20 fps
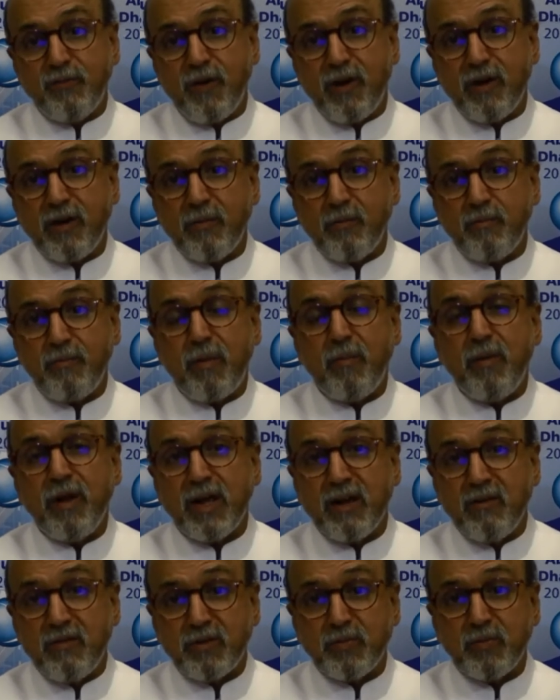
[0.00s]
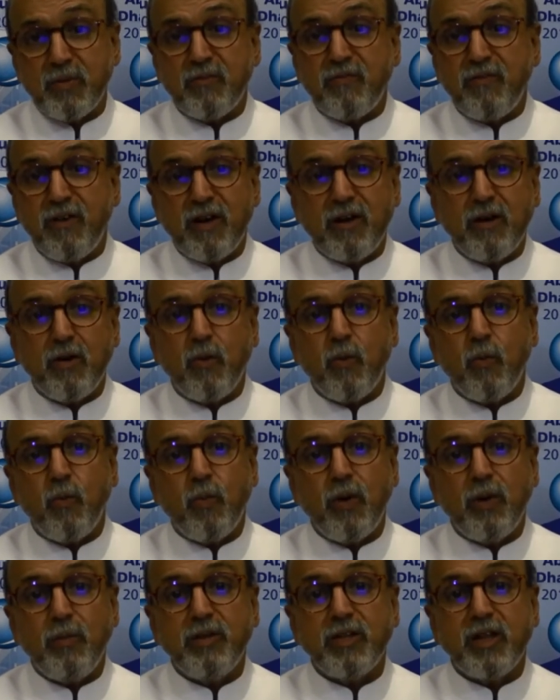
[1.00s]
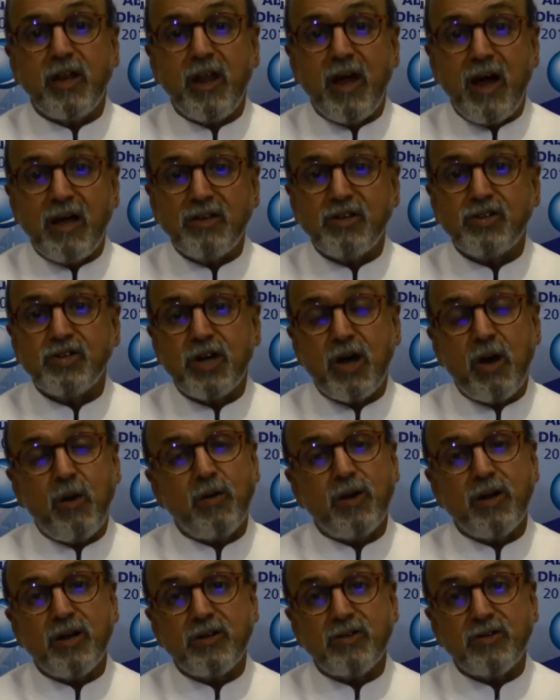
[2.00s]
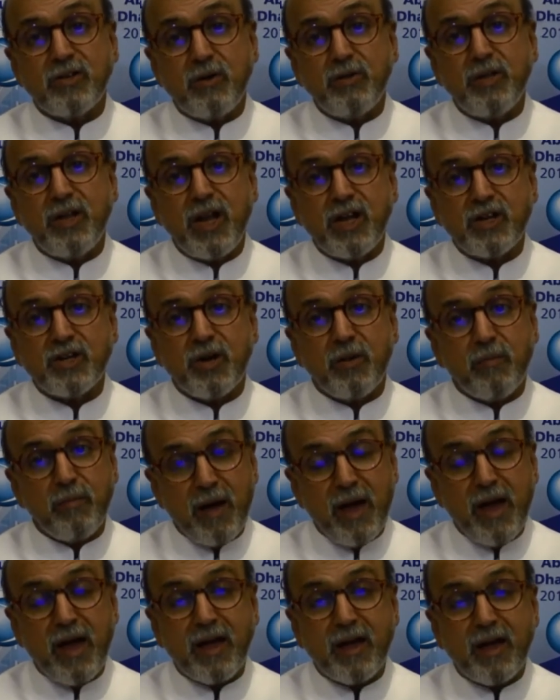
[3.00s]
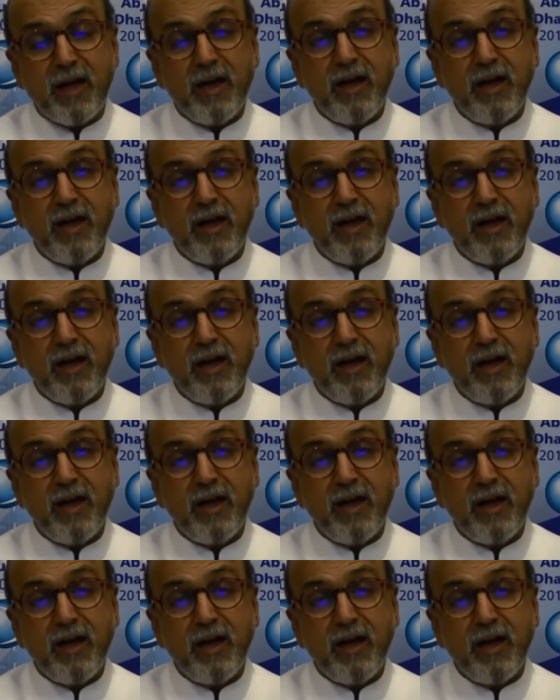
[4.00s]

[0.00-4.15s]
fund, public investment fund, will be the largest shareholder in Saudi National Bank